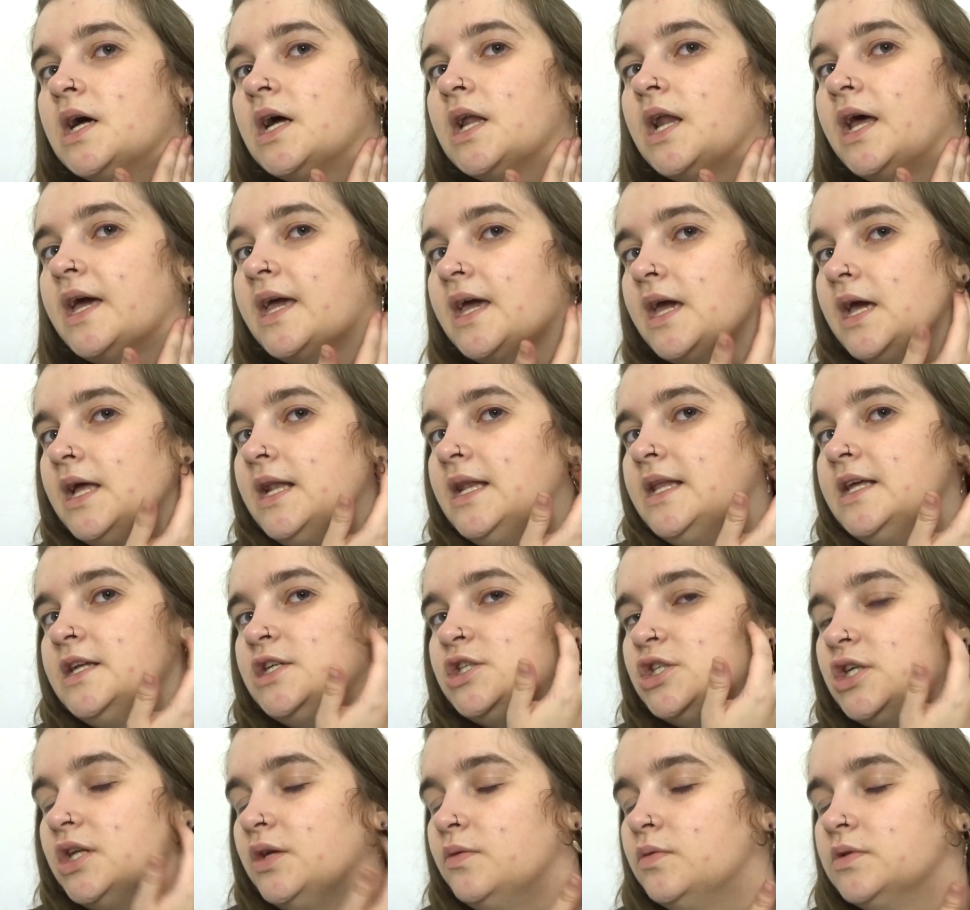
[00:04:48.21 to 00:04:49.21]
Like, it
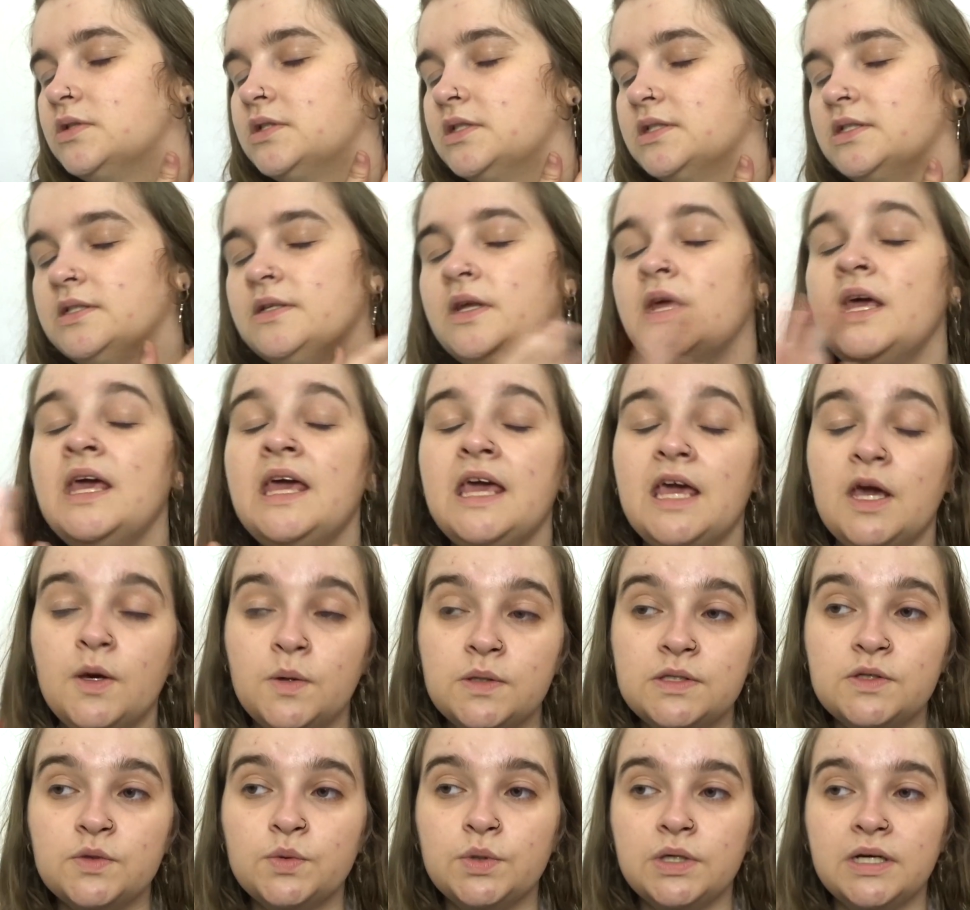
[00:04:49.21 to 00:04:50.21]
literally was just, it
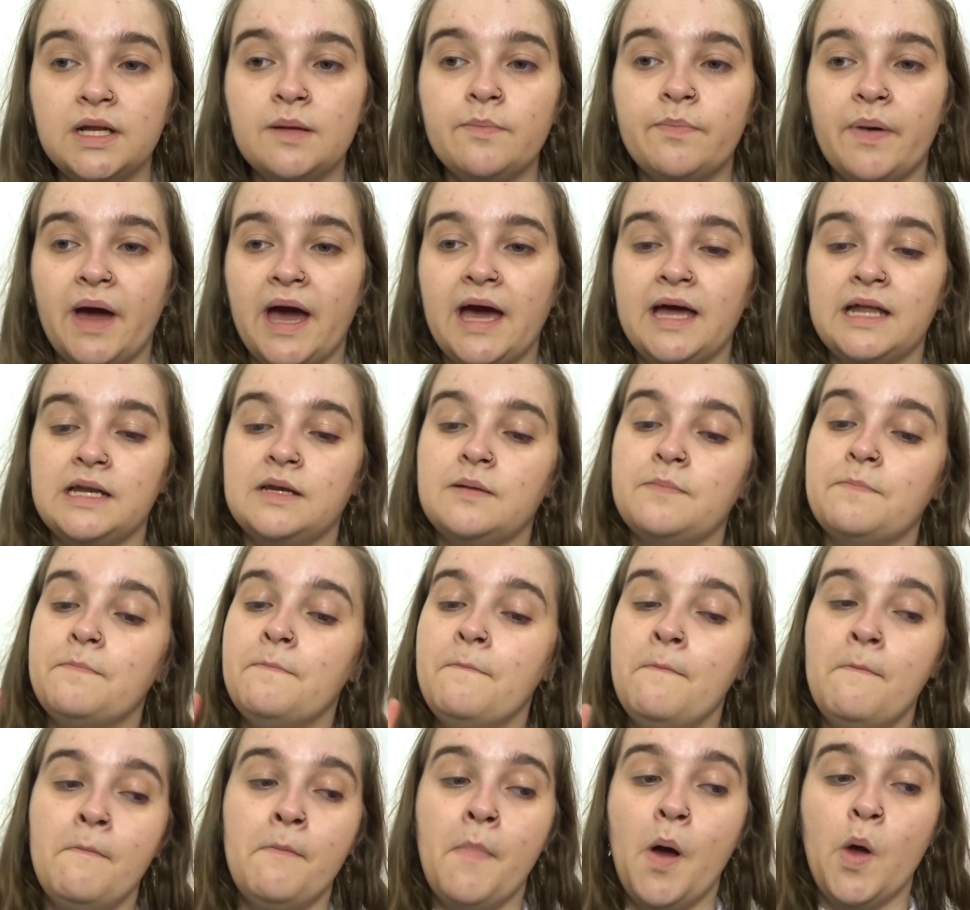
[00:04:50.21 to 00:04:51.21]
was a really bad
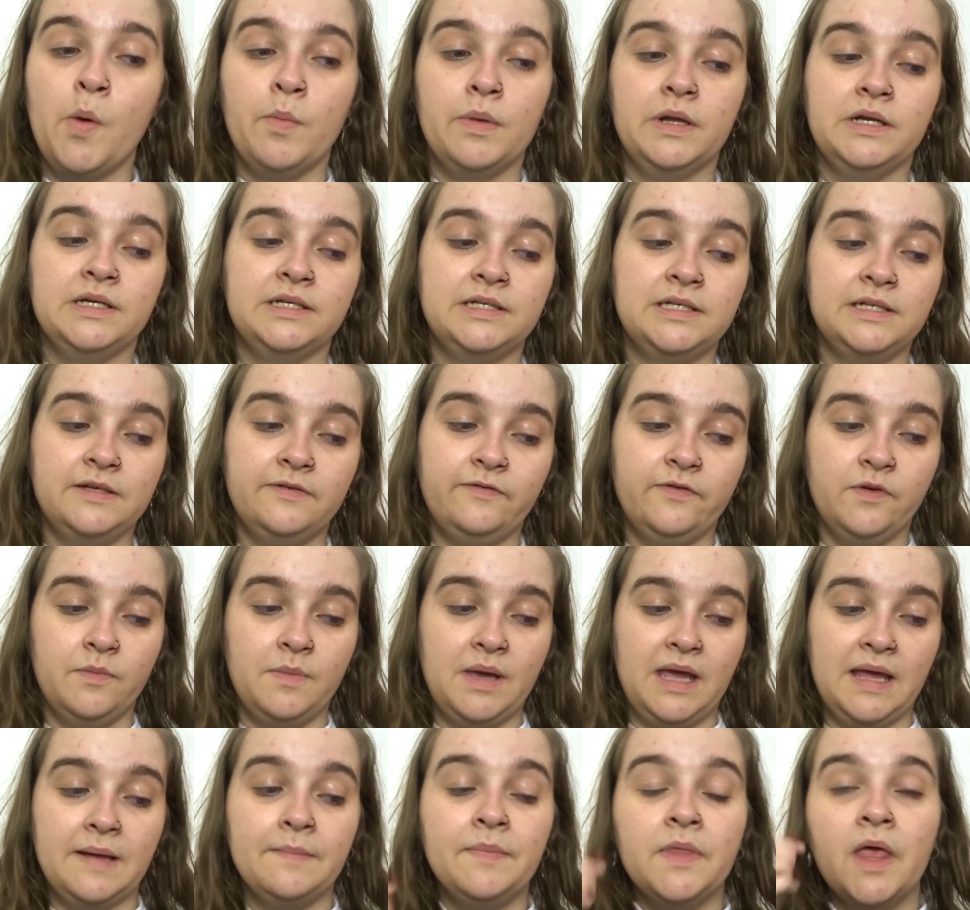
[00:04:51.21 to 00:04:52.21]
moment for
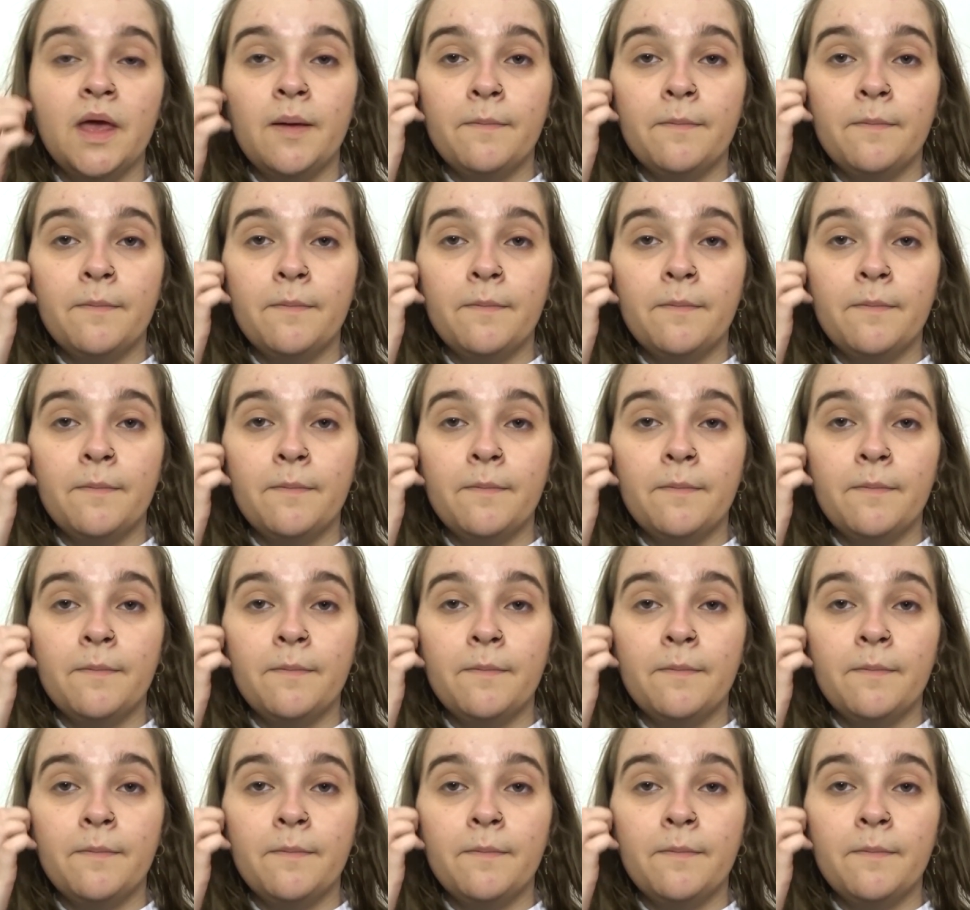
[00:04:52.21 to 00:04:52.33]
me.